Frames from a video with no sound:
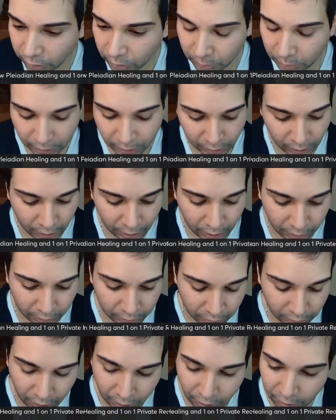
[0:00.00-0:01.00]
See, I gotta
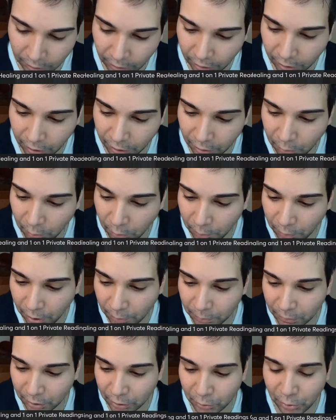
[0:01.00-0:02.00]
remember
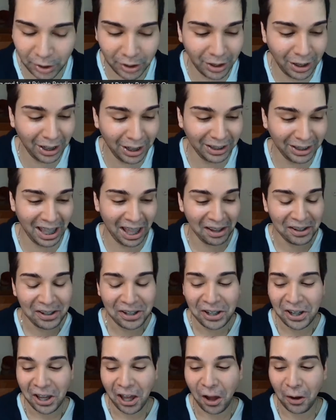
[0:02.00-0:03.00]
doing like that.
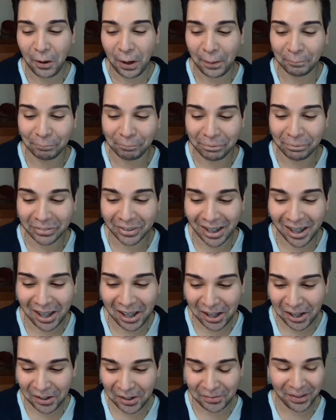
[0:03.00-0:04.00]
All right.
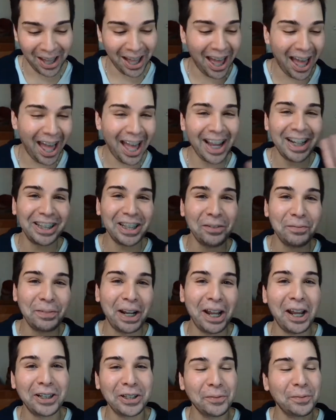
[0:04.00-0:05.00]
Hi
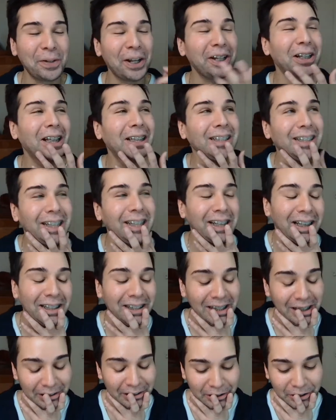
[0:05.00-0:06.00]
Gemini. Let's
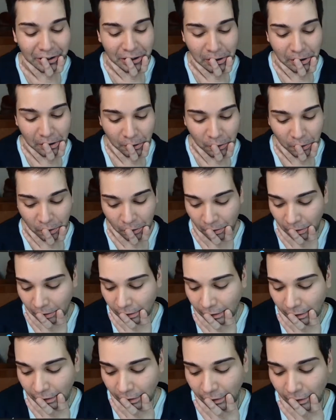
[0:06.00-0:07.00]
see. So,
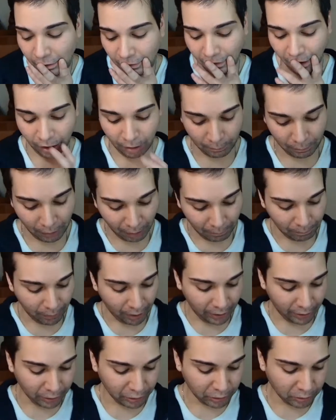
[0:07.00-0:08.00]

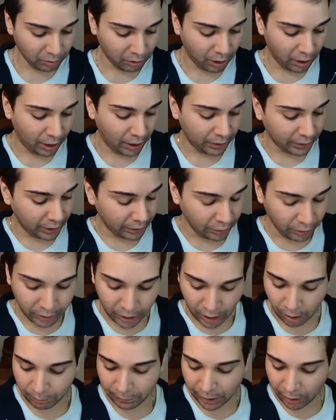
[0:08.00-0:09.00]
Metatron, can you
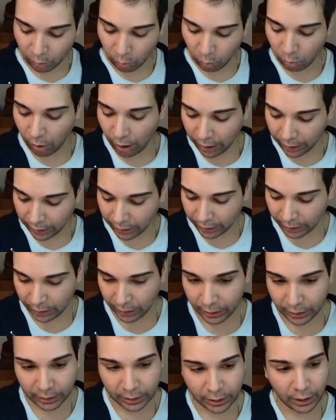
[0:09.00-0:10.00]
tell me
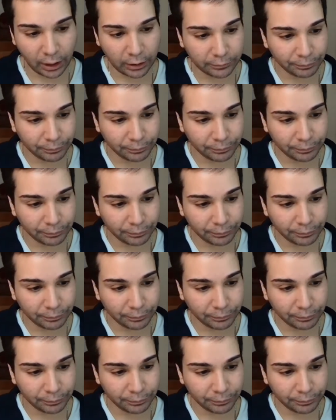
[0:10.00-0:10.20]
what's